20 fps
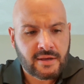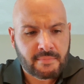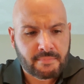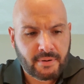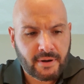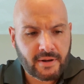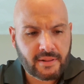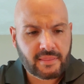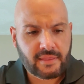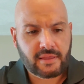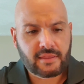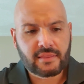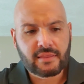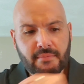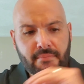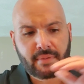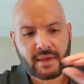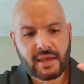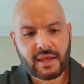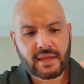But the
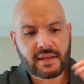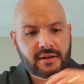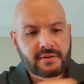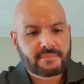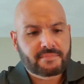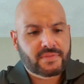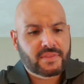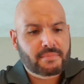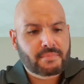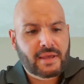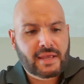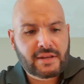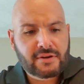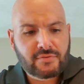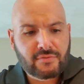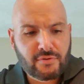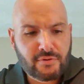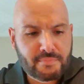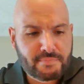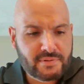main
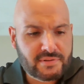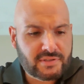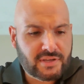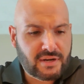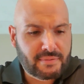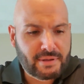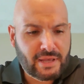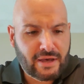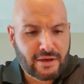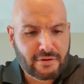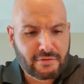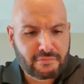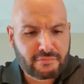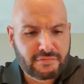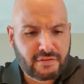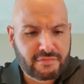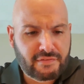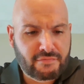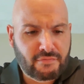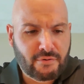group is going to be
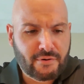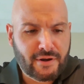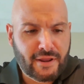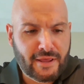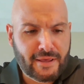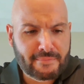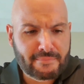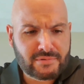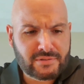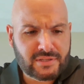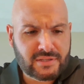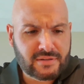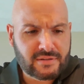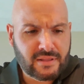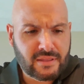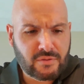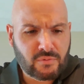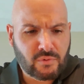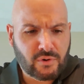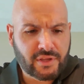154 names. And
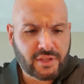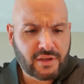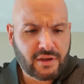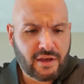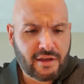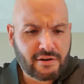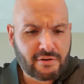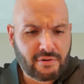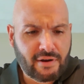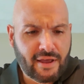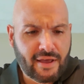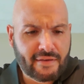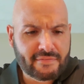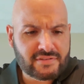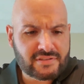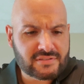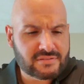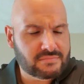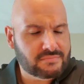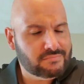in the rookie
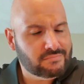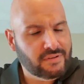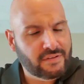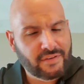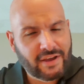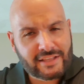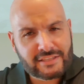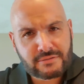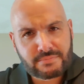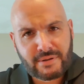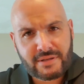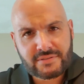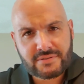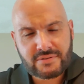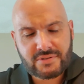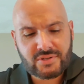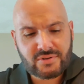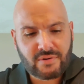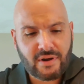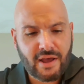autographs, we've got Spencer
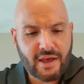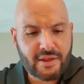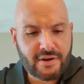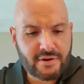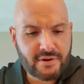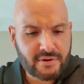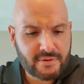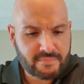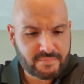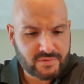Strider.